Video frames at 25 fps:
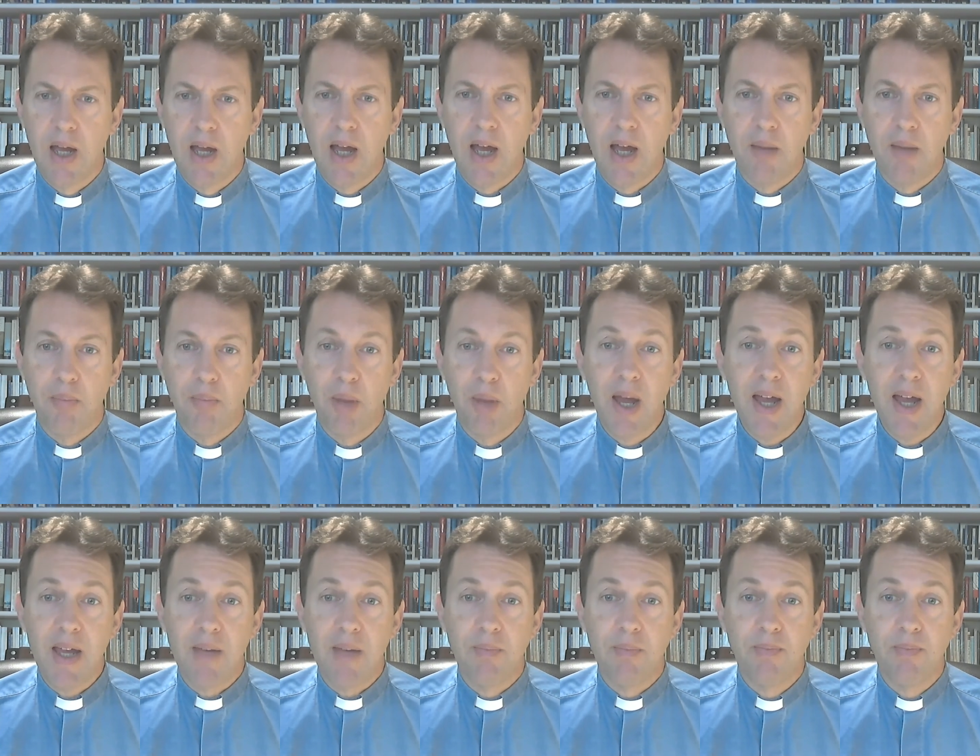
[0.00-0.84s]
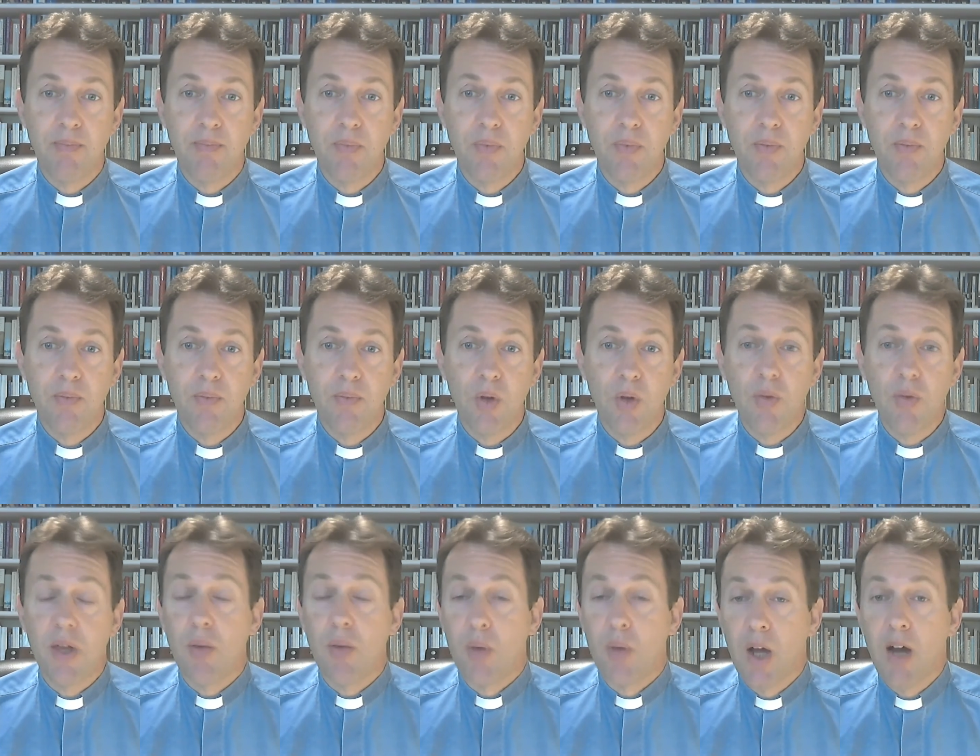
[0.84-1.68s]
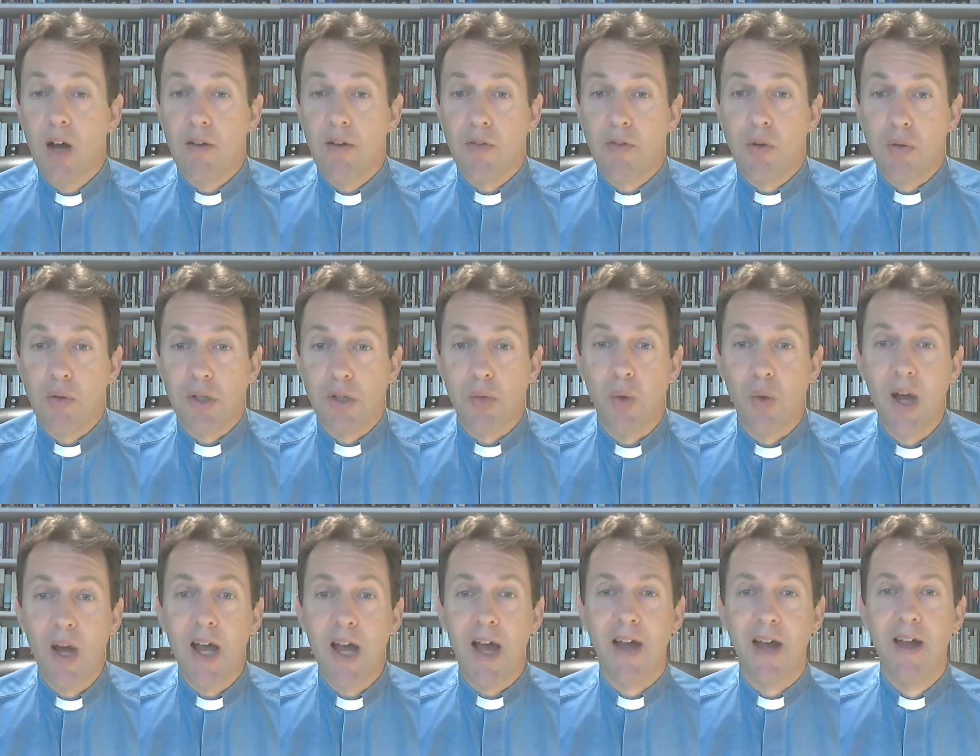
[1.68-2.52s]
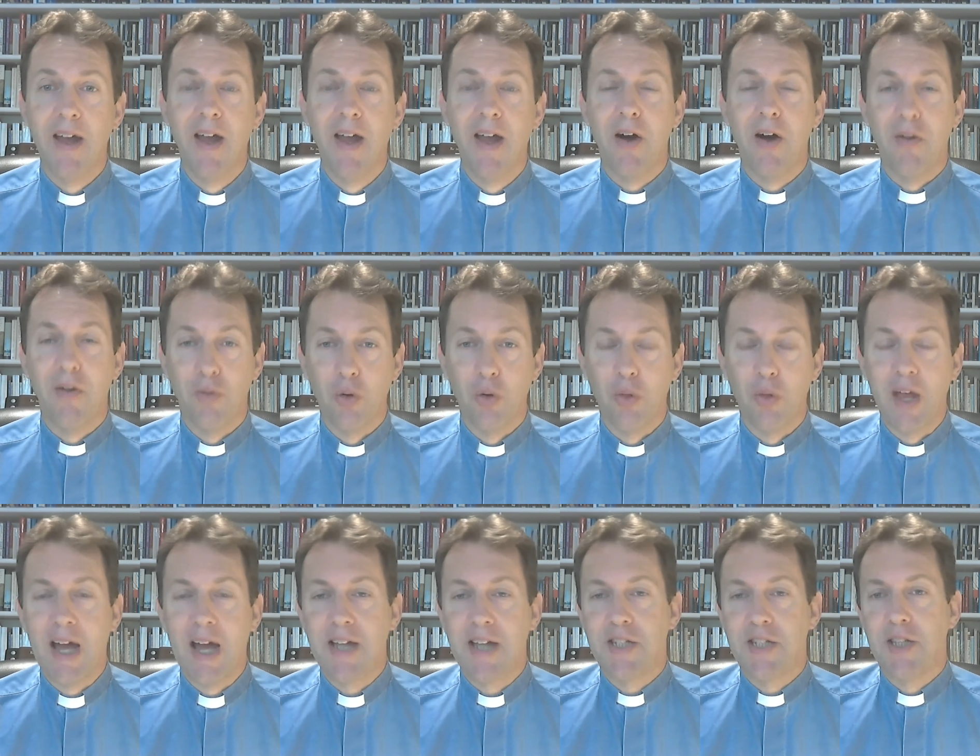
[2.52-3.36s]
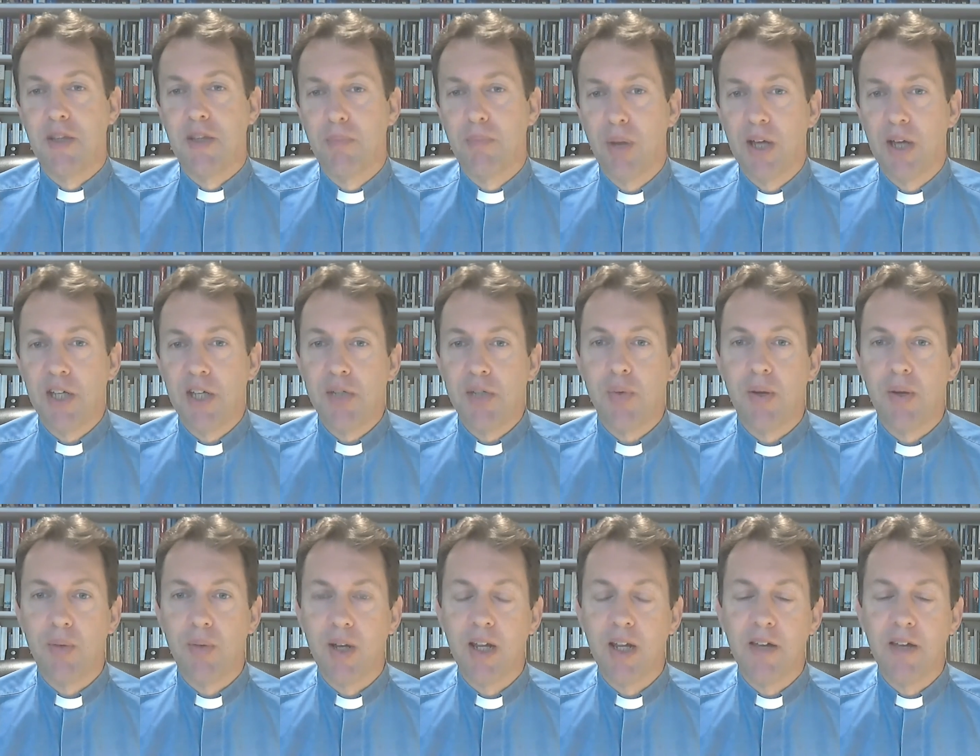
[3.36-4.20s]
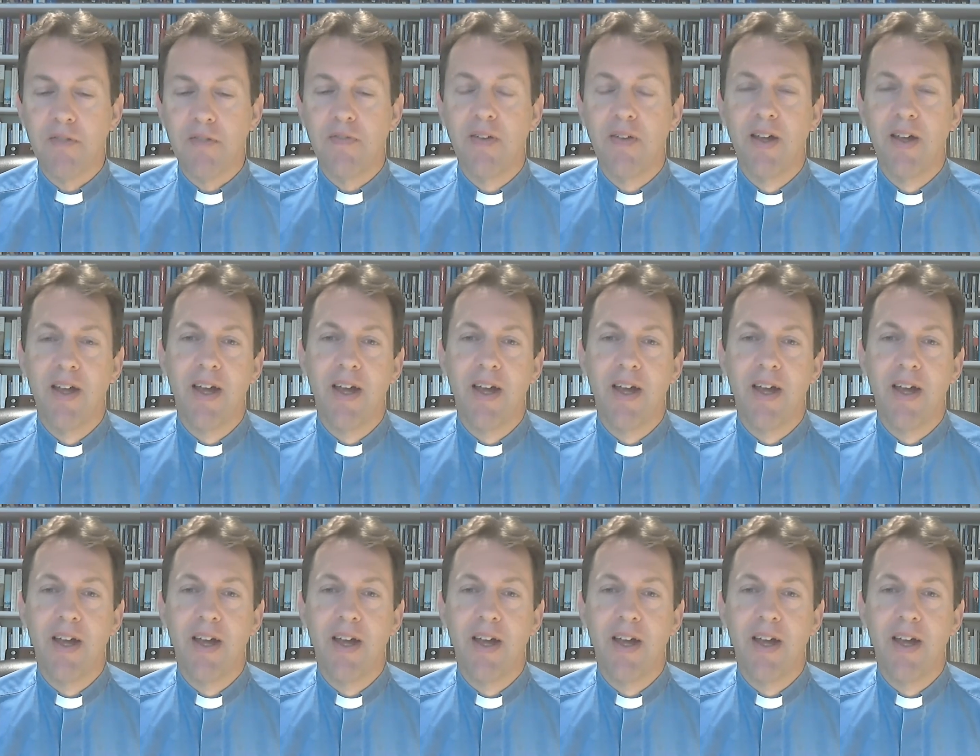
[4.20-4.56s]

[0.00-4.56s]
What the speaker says: and pay. Although we are, of course, aware of all that in the place where we live,